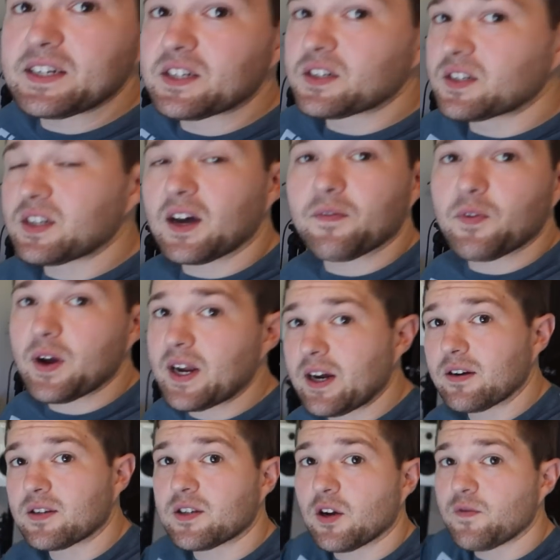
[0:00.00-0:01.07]
edition stuff right
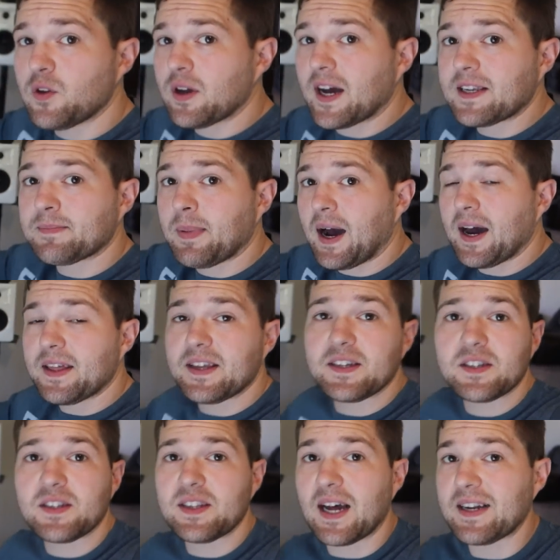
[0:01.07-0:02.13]
here. So if you guys buy
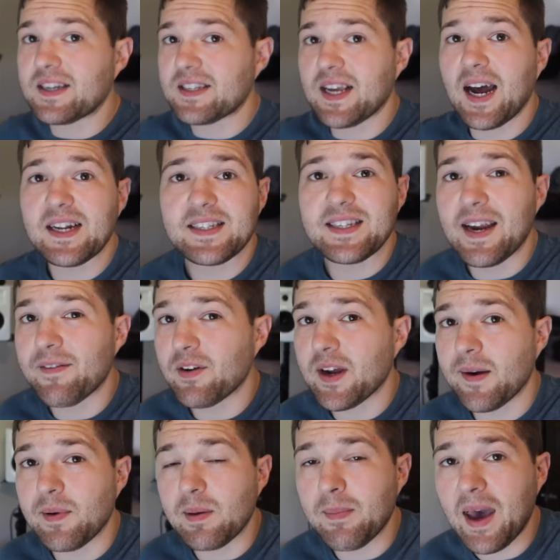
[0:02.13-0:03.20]
this, that design's never
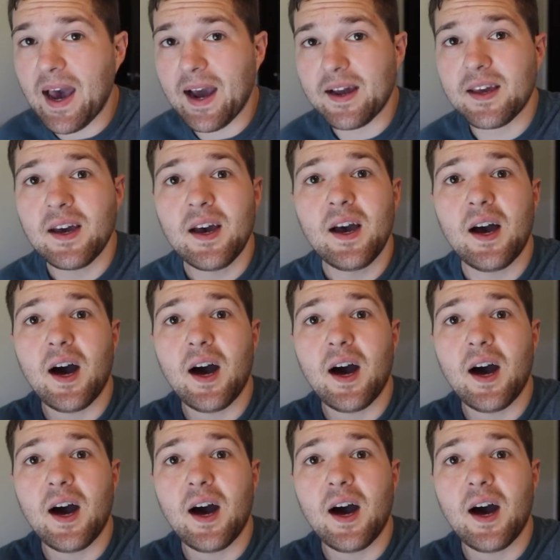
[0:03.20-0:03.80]
coming back.